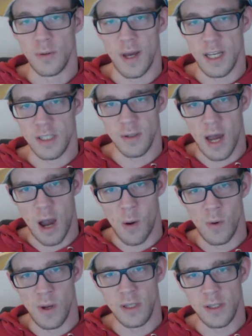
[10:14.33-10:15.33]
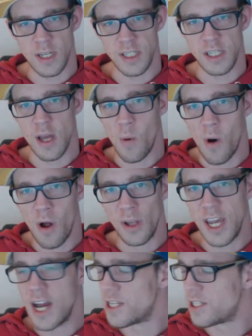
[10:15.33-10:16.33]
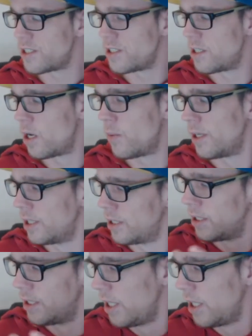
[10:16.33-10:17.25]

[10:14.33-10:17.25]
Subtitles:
to ask him how he, does he know all the answers, you know, and then